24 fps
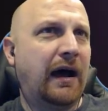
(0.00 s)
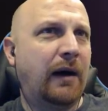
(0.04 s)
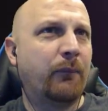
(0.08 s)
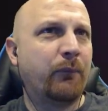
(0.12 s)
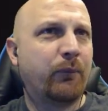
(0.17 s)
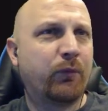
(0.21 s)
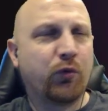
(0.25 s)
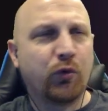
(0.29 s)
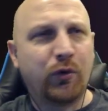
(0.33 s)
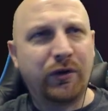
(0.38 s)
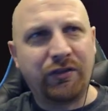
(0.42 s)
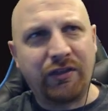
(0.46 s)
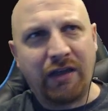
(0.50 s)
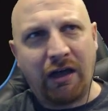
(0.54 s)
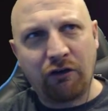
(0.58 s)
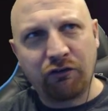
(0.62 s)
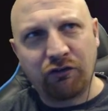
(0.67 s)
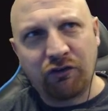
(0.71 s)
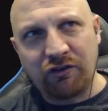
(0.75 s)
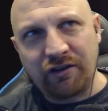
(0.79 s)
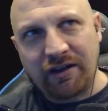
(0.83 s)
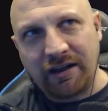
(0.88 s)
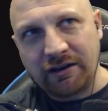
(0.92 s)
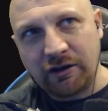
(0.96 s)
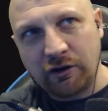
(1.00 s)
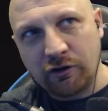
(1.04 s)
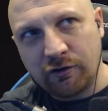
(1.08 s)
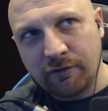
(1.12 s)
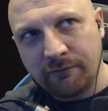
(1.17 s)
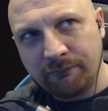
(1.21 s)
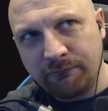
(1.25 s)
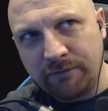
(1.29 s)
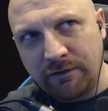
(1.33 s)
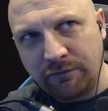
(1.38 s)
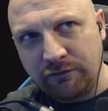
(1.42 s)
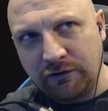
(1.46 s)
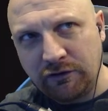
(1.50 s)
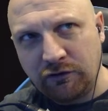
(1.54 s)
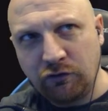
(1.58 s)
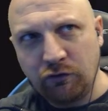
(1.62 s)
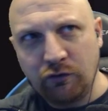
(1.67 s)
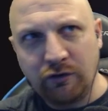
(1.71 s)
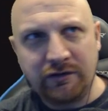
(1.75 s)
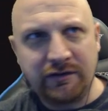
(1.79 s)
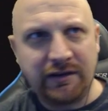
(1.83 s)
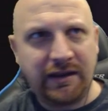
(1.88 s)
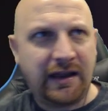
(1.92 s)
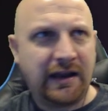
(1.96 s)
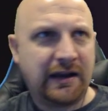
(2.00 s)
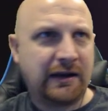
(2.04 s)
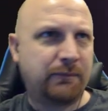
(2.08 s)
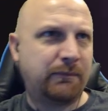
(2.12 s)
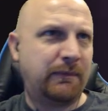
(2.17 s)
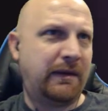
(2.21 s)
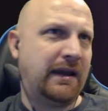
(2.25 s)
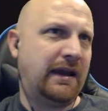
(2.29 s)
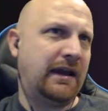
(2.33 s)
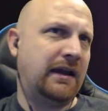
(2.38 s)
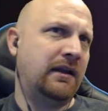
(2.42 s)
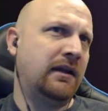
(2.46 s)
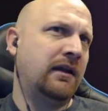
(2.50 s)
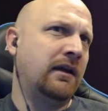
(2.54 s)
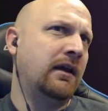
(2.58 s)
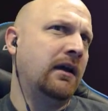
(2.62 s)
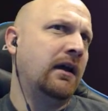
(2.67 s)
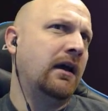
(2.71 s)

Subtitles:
3952 attack, man.